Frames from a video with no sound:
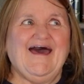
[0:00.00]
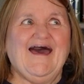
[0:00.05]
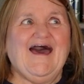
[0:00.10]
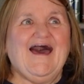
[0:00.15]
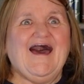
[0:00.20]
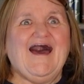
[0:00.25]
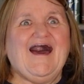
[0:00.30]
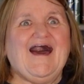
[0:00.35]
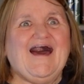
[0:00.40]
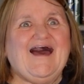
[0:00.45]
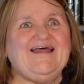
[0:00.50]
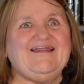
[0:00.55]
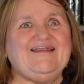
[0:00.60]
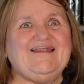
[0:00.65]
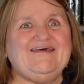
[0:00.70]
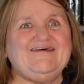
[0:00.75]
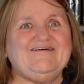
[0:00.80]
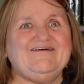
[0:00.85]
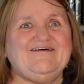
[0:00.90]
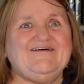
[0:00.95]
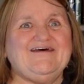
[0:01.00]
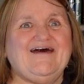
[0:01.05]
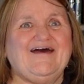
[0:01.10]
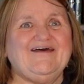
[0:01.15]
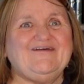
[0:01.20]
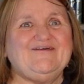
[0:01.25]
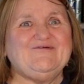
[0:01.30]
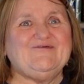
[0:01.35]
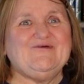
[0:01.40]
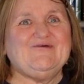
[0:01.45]

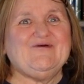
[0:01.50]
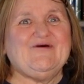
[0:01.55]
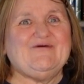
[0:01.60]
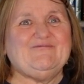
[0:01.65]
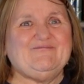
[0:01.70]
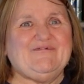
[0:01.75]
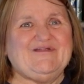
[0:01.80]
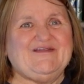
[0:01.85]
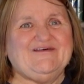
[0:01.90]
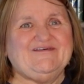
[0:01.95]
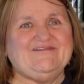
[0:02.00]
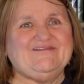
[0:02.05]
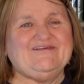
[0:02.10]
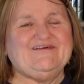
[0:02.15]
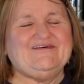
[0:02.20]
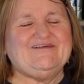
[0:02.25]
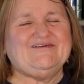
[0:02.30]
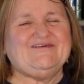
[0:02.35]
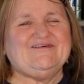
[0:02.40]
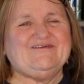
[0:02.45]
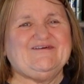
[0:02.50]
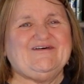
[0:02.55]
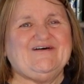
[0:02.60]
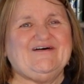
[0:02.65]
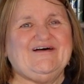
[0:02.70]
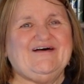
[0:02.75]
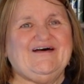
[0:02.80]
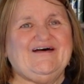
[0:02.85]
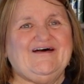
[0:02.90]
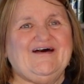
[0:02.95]
I grew up in a little
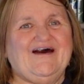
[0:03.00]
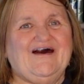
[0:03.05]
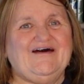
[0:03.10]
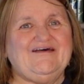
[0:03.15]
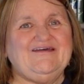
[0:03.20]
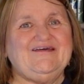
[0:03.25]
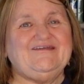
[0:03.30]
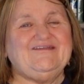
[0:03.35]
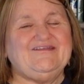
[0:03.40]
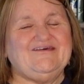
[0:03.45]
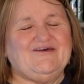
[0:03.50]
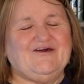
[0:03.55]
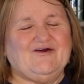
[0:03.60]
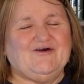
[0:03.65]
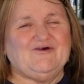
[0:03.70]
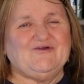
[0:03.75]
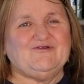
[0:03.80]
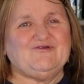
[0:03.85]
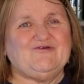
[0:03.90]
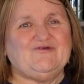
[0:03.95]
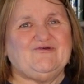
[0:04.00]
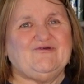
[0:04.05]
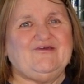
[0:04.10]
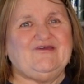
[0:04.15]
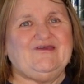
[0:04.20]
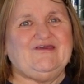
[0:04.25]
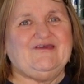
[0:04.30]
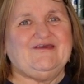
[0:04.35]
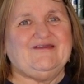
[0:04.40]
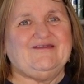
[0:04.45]
in the
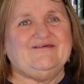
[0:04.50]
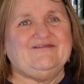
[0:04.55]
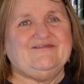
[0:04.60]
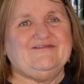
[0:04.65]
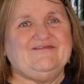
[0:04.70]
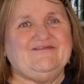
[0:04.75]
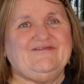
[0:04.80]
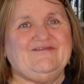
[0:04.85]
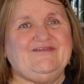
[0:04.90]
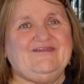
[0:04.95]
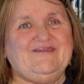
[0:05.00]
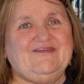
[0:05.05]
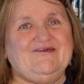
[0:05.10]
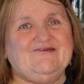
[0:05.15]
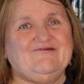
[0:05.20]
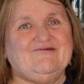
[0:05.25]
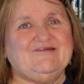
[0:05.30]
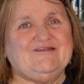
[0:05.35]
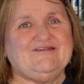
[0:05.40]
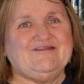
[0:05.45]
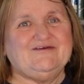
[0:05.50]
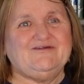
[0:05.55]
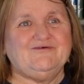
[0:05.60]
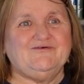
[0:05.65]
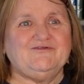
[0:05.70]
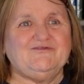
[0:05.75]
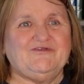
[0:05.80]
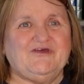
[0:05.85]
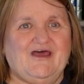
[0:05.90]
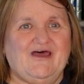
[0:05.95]
country, near a
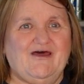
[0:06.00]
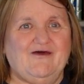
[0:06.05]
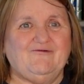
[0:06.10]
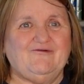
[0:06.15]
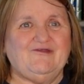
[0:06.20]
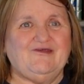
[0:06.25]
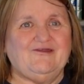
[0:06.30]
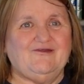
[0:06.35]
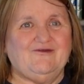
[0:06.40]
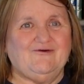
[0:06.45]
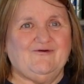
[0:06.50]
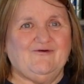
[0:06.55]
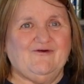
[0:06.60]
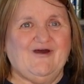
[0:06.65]
little town in